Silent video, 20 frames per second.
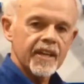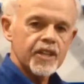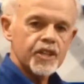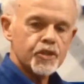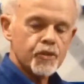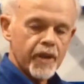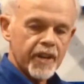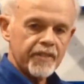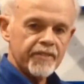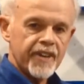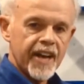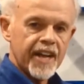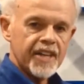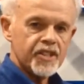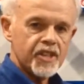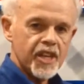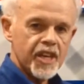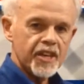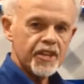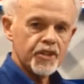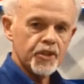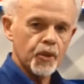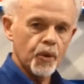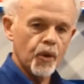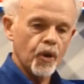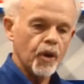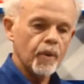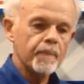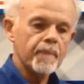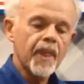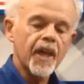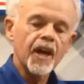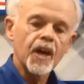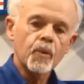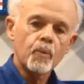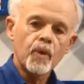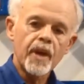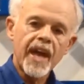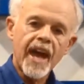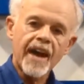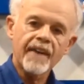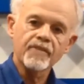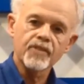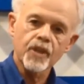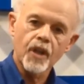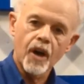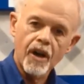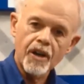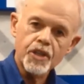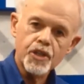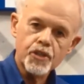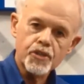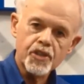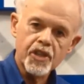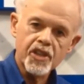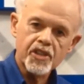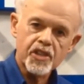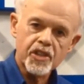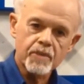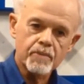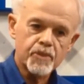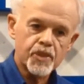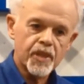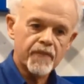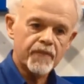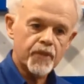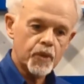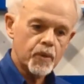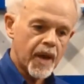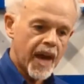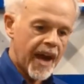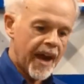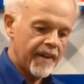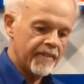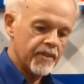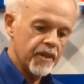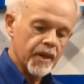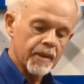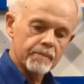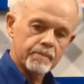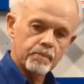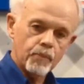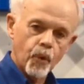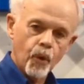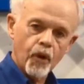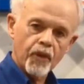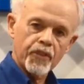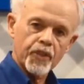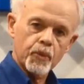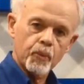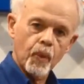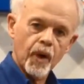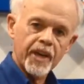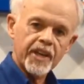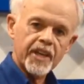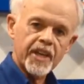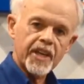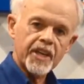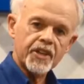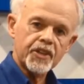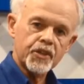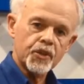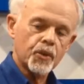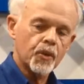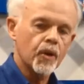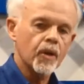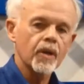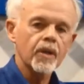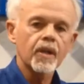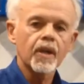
Shrinkfast heat tool. We have larger systems if you have more than one heat tool,